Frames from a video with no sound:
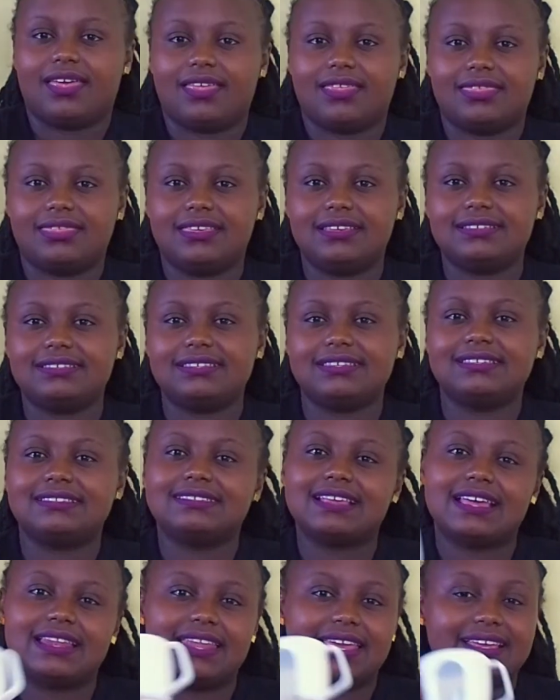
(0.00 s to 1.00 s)
This is
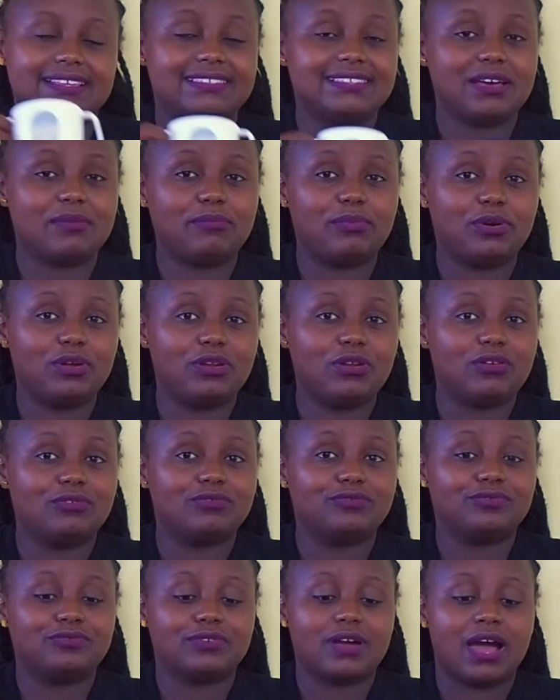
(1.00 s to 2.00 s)
an example
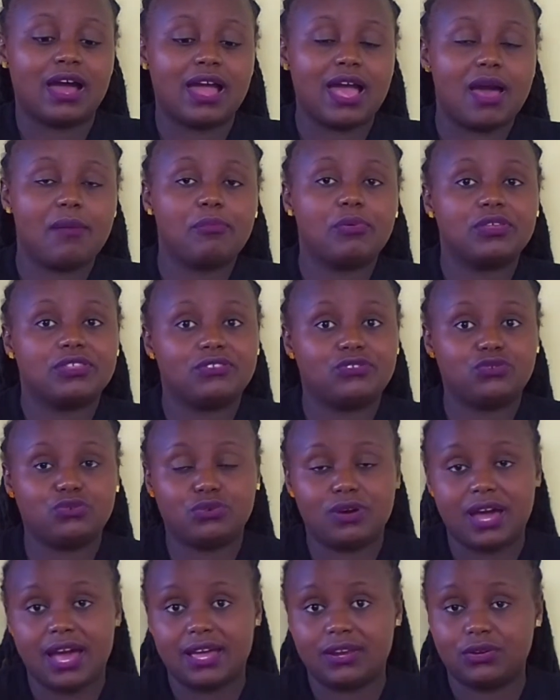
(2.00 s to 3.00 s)
of a cup with 2
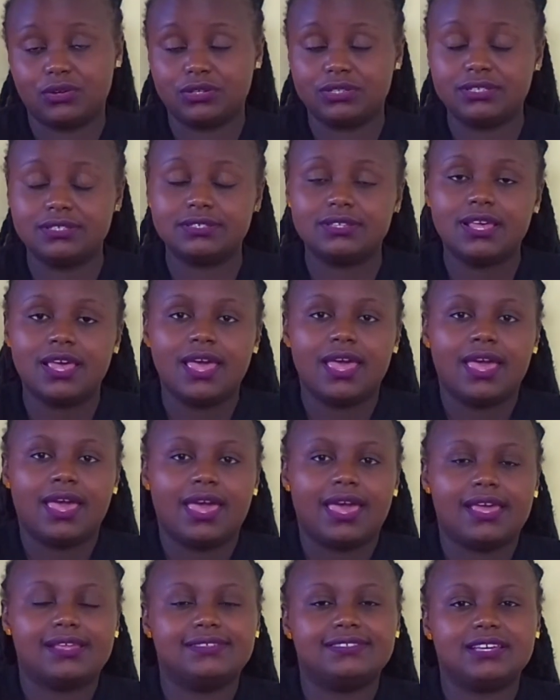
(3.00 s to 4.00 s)
handles,
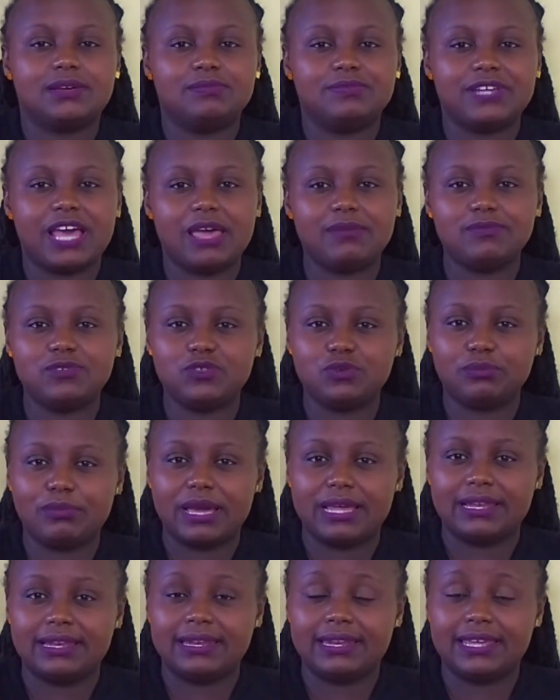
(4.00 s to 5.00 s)
and sometimes you
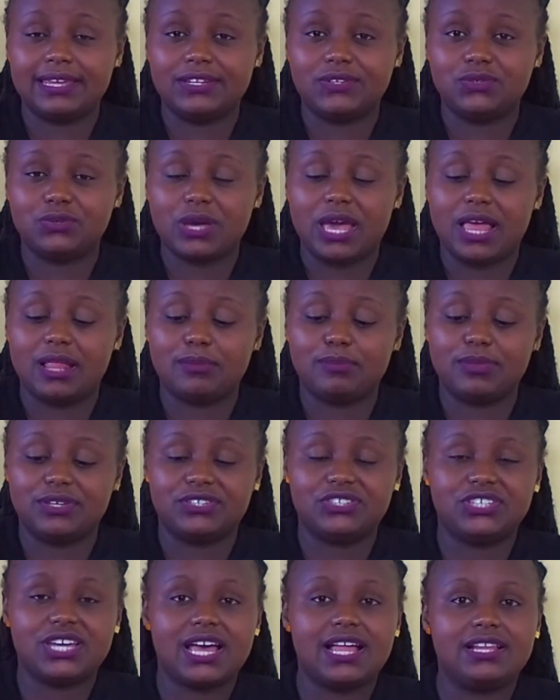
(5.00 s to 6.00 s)
might need to help the
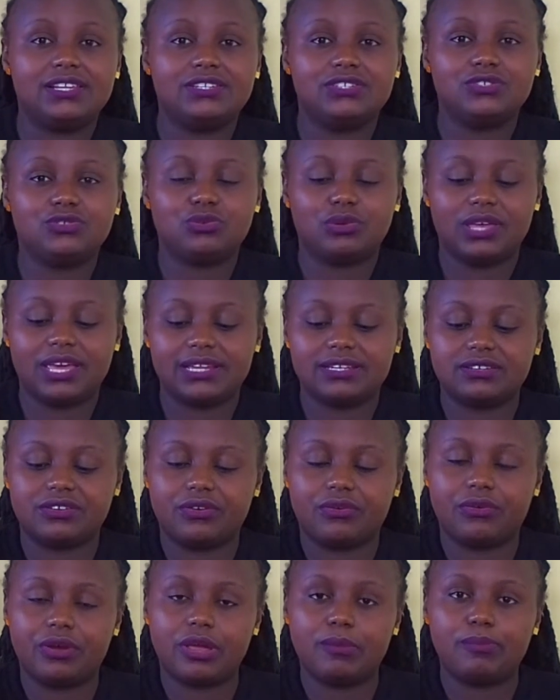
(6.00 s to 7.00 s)
child to get
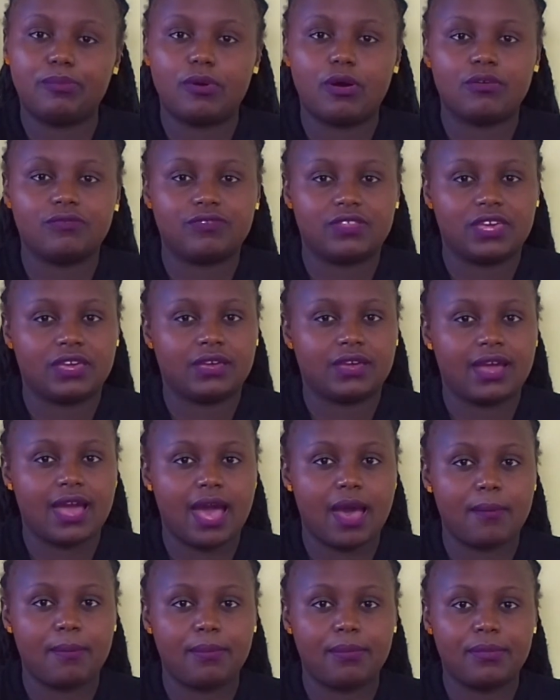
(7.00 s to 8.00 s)
grip of the
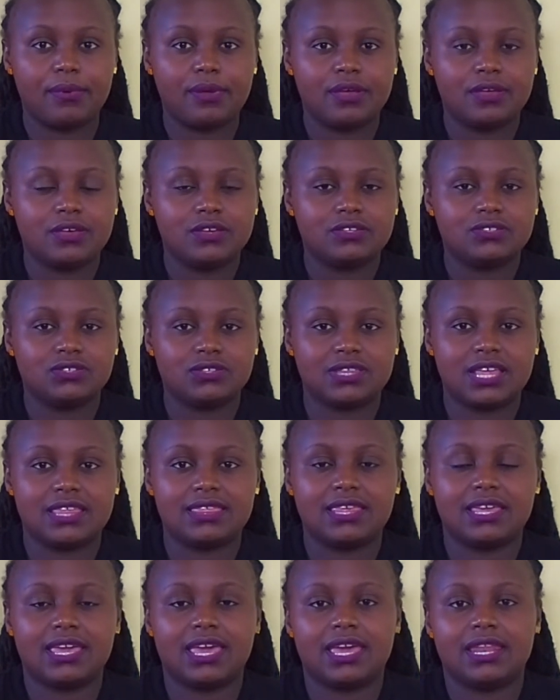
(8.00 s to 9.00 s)
cup so that
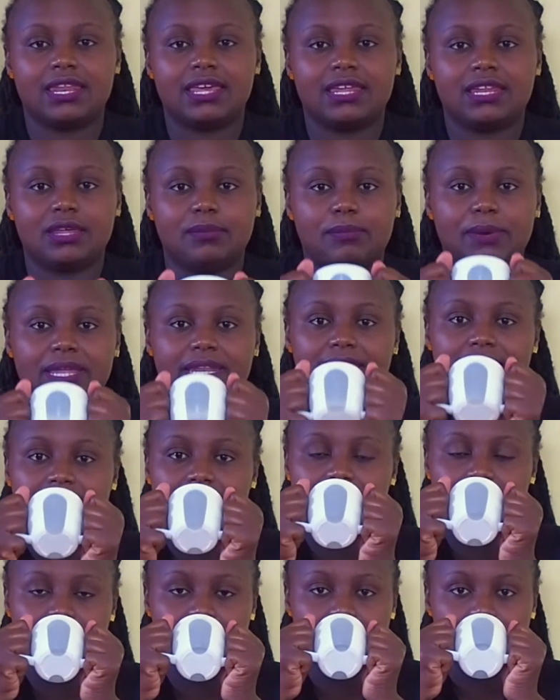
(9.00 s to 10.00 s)
they can
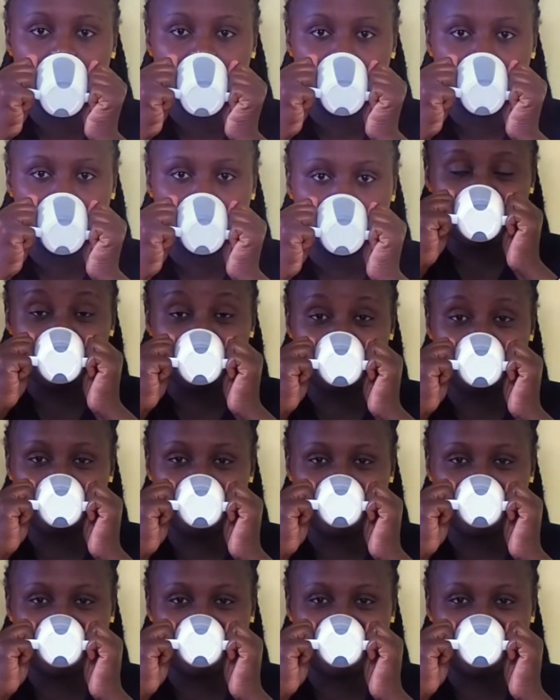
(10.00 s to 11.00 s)
independently
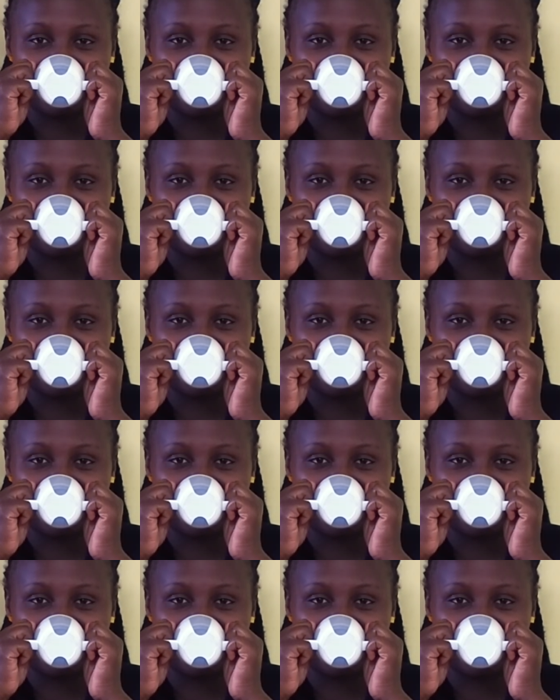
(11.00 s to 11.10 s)
drink.